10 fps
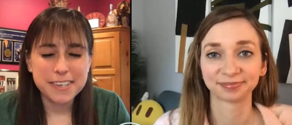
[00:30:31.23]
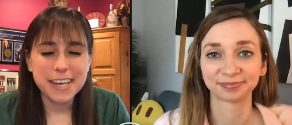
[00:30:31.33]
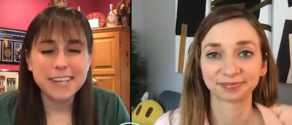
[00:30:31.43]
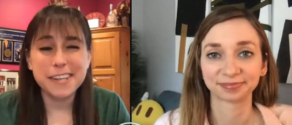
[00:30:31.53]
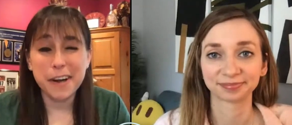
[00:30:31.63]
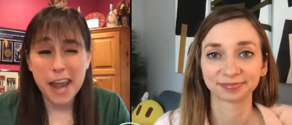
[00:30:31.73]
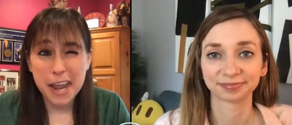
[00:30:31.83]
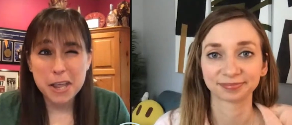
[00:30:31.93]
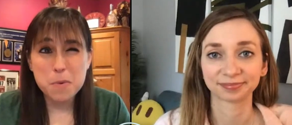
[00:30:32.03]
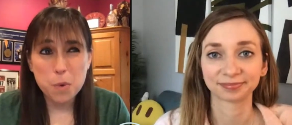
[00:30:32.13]
Speaker 1: years, is there
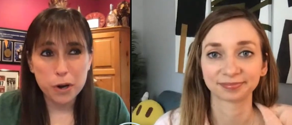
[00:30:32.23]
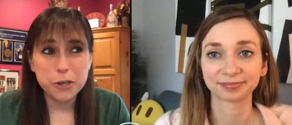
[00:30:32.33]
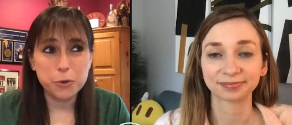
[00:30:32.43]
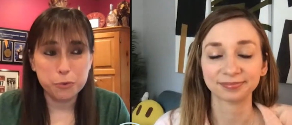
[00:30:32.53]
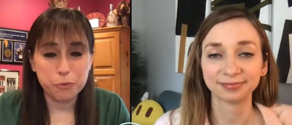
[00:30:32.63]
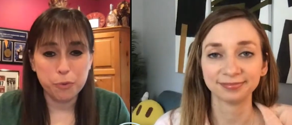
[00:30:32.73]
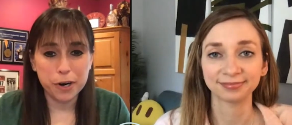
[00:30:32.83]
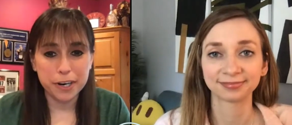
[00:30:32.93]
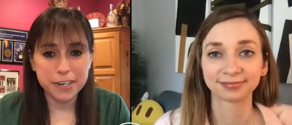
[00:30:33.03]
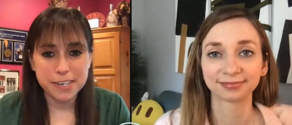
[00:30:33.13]
anyone you've
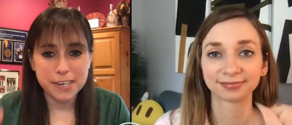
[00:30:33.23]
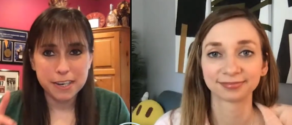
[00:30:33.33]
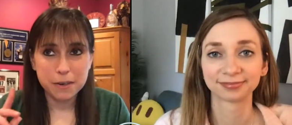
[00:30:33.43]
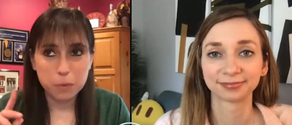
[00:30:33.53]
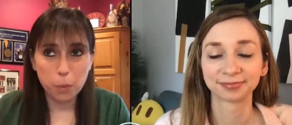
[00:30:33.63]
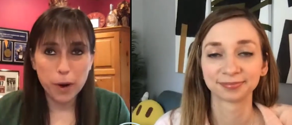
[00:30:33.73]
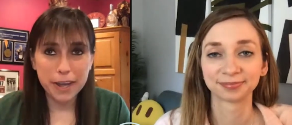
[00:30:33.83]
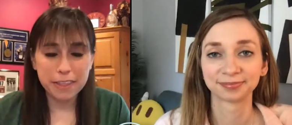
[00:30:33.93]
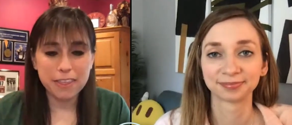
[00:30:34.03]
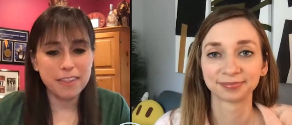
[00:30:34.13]
worked
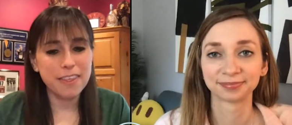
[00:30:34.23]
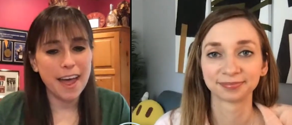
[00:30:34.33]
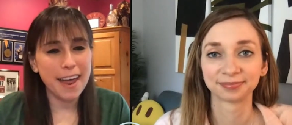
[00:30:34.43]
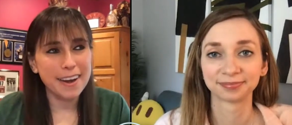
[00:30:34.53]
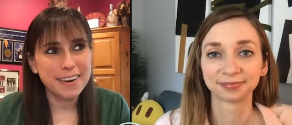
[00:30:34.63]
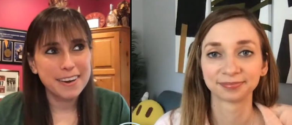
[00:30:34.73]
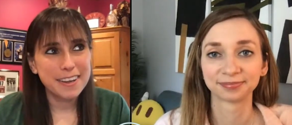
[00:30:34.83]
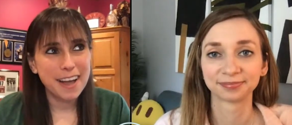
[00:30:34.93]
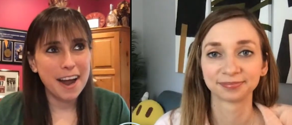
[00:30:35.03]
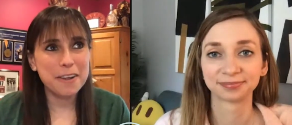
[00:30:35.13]
with that
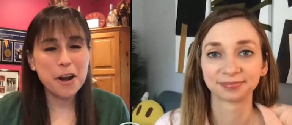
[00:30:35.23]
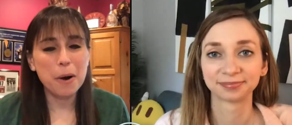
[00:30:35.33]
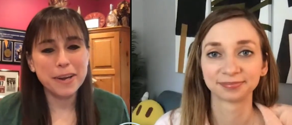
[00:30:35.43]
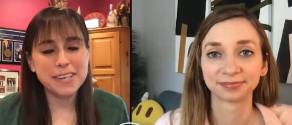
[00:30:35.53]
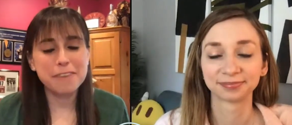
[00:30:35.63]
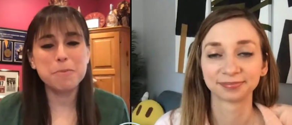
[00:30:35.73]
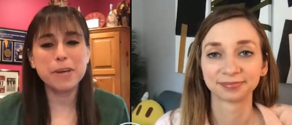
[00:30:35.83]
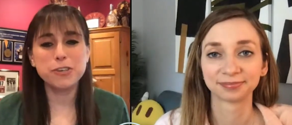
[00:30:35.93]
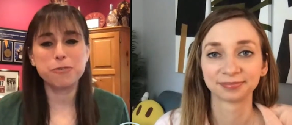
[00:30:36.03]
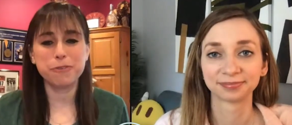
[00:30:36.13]
I don't know has ever
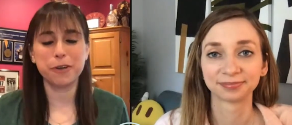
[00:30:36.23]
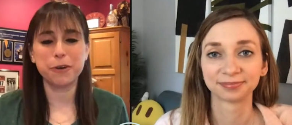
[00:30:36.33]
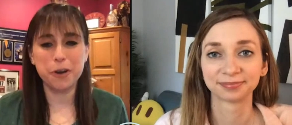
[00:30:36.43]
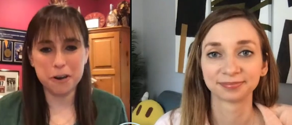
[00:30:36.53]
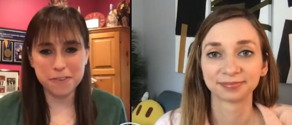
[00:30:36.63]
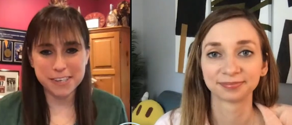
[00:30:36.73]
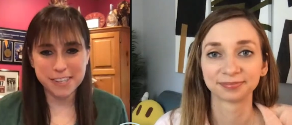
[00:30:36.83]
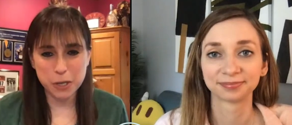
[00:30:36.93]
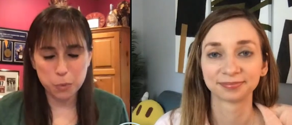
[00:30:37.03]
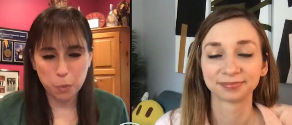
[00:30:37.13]
made you feel nervous
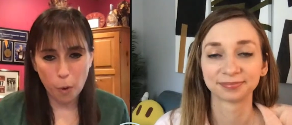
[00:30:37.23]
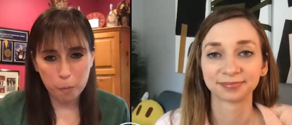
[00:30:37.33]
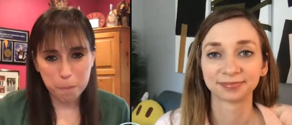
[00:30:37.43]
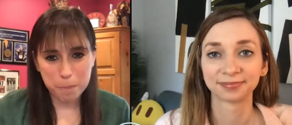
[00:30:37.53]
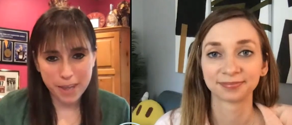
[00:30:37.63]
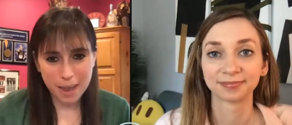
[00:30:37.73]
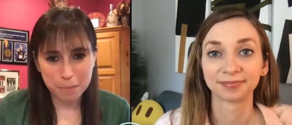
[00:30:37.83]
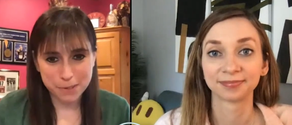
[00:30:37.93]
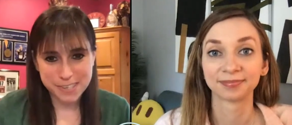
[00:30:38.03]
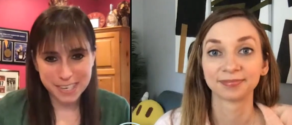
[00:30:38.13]
that you won't be
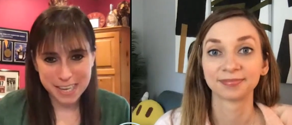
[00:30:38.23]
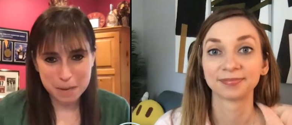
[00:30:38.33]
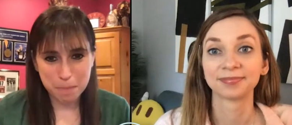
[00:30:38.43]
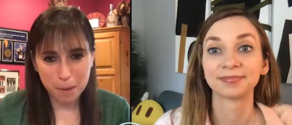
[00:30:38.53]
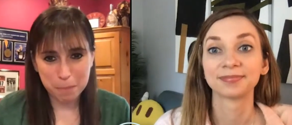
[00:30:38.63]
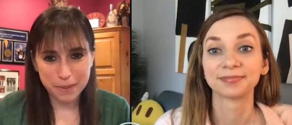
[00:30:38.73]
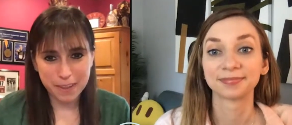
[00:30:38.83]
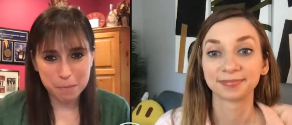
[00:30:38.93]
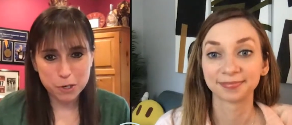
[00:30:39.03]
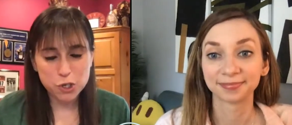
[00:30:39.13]
able to keep up
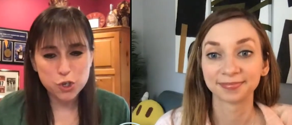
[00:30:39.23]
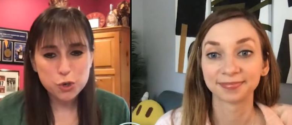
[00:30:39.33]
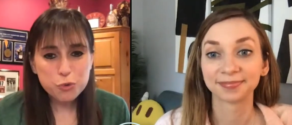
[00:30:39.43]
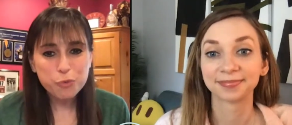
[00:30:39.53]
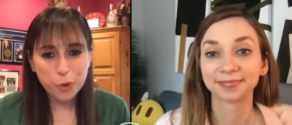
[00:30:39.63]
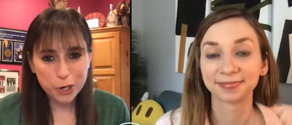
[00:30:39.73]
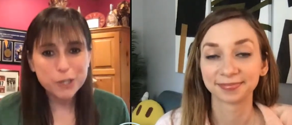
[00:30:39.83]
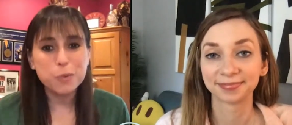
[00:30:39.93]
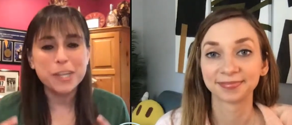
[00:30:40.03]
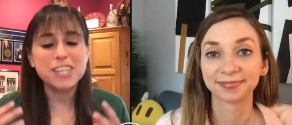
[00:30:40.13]
with them? Because you've
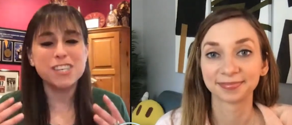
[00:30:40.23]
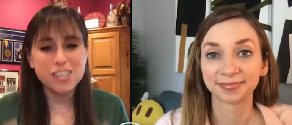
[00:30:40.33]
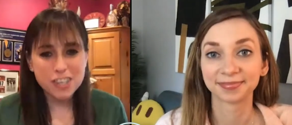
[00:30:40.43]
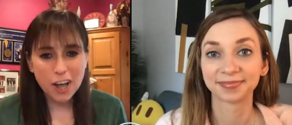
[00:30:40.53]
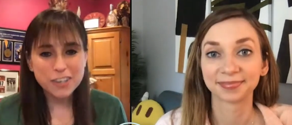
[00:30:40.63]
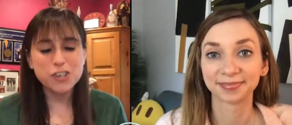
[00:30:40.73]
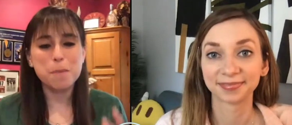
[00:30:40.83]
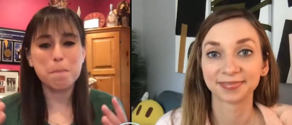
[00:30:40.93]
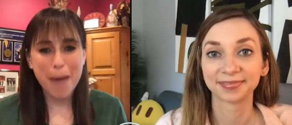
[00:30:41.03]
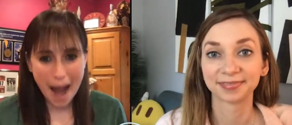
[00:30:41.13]
worked with
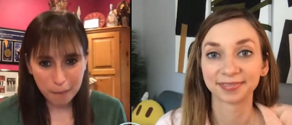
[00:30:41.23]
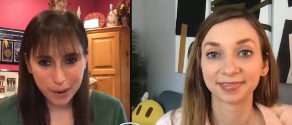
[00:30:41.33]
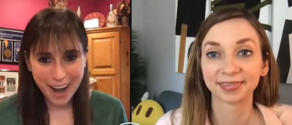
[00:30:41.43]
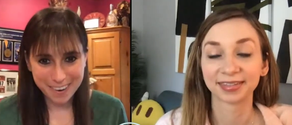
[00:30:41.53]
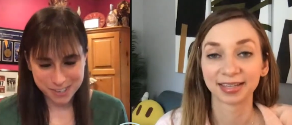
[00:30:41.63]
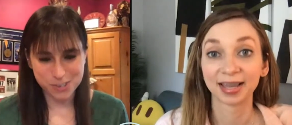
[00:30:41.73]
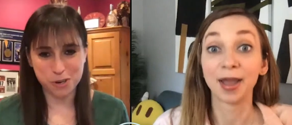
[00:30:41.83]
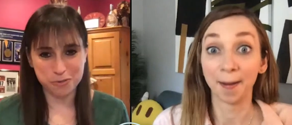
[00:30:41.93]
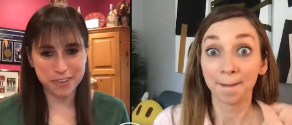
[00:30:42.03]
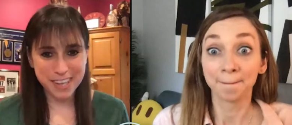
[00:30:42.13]
such powerhouses
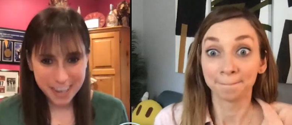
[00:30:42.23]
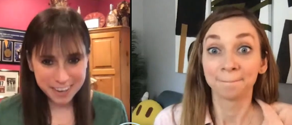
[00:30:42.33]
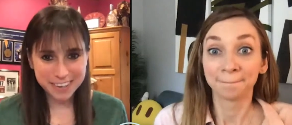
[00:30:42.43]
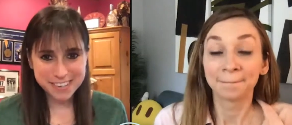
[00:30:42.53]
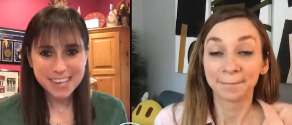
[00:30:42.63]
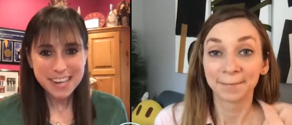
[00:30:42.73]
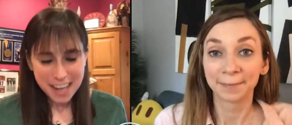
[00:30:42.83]
over the years.